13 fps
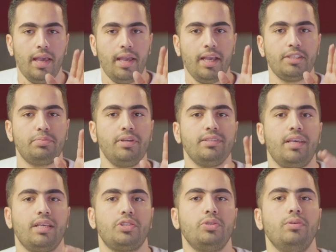Experience
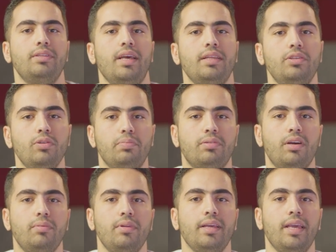has shown that you'll
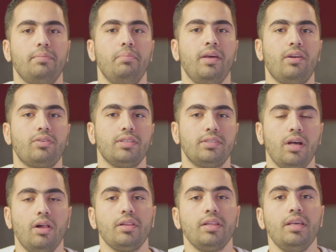probably get better
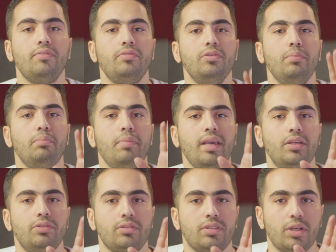results if you
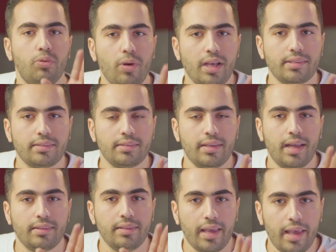make your request
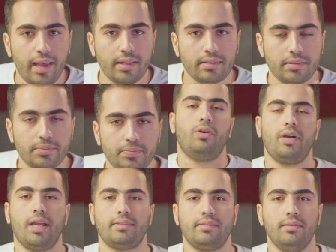at the end.
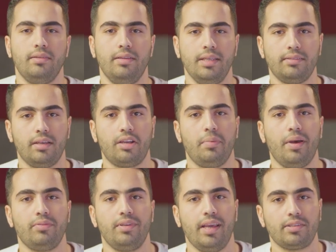Alright, let's talk
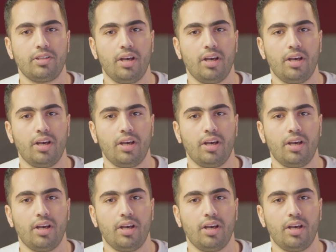about the next